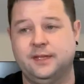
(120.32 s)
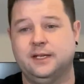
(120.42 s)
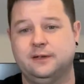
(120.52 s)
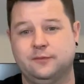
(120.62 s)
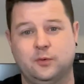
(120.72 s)

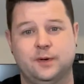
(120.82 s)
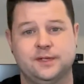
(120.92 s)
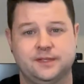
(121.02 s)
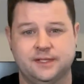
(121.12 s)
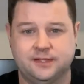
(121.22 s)
then of
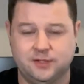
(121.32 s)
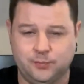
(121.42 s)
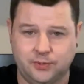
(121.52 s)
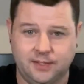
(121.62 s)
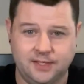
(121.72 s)
course this is
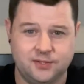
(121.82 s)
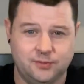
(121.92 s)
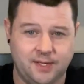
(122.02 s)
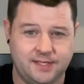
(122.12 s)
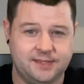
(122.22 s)
put
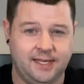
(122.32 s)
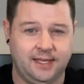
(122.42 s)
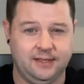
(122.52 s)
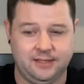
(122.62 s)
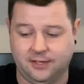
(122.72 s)
into a
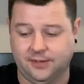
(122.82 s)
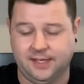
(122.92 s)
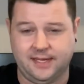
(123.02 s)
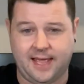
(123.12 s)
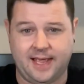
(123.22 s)
secondary
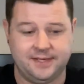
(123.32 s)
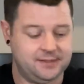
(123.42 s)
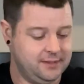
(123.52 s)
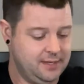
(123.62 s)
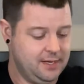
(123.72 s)

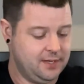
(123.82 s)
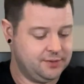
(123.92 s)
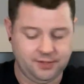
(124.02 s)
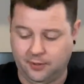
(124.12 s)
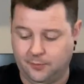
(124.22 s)
cask.
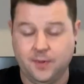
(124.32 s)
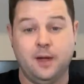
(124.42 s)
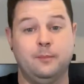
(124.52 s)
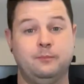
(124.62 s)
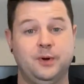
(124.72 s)
So
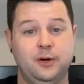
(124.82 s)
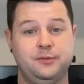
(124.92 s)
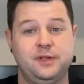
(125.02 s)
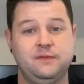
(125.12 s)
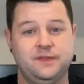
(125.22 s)

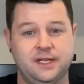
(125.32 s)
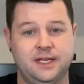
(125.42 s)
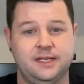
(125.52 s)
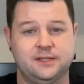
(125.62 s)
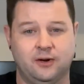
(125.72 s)
both of
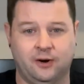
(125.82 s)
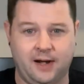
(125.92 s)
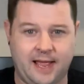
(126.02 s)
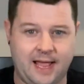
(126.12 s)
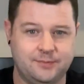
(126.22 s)
these
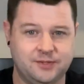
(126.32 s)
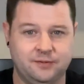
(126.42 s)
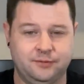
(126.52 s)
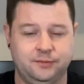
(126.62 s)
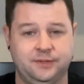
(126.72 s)
are
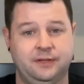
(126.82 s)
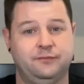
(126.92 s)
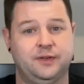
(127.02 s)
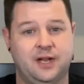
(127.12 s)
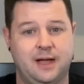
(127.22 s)
absolutely
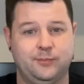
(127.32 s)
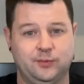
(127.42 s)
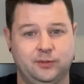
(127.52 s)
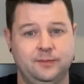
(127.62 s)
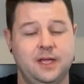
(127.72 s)

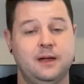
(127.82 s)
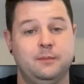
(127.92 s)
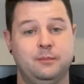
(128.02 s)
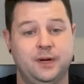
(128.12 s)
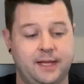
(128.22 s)
phenomenal.
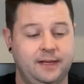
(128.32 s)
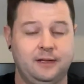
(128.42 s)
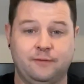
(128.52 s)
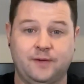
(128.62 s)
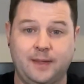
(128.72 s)
But
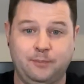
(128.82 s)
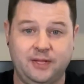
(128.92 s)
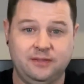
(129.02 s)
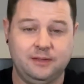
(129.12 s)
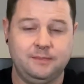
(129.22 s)
if I
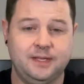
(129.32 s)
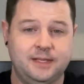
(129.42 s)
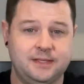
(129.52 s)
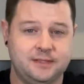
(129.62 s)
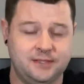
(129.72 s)
pit them
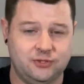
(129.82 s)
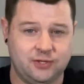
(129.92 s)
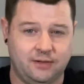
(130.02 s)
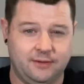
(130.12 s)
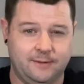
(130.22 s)
against each
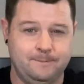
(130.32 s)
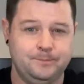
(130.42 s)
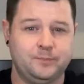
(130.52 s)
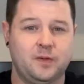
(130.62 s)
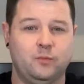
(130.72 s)
other,
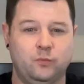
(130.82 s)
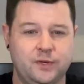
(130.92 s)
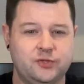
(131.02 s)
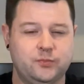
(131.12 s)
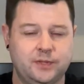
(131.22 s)

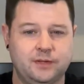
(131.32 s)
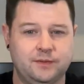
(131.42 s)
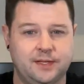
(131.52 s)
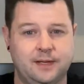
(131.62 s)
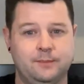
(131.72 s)
which one
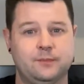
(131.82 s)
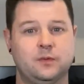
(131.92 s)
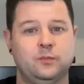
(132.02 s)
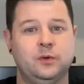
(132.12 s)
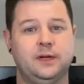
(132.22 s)
of them
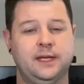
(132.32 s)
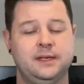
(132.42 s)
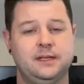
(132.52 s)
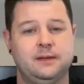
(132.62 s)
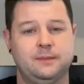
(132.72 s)
will
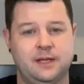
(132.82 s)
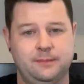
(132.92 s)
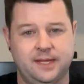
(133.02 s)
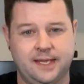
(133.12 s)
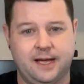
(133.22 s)
end up
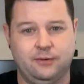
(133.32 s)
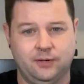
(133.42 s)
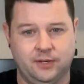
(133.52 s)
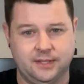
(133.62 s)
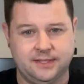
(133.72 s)
coming out
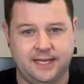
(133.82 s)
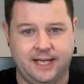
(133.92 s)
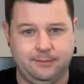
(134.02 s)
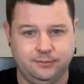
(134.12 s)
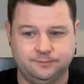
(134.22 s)
on
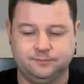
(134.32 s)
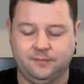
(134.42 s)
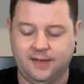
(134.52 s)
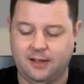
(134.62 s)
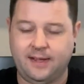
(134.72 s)
top?
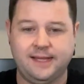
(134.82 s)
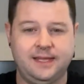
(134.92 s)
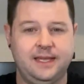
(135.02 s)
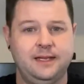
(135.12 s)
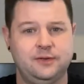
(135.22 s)
Now, I
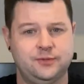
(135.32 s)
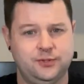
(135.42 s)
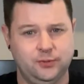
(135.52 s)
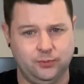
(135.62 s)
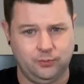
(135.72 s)
can't
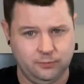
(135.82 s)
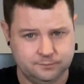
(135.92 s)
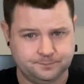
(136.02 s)
do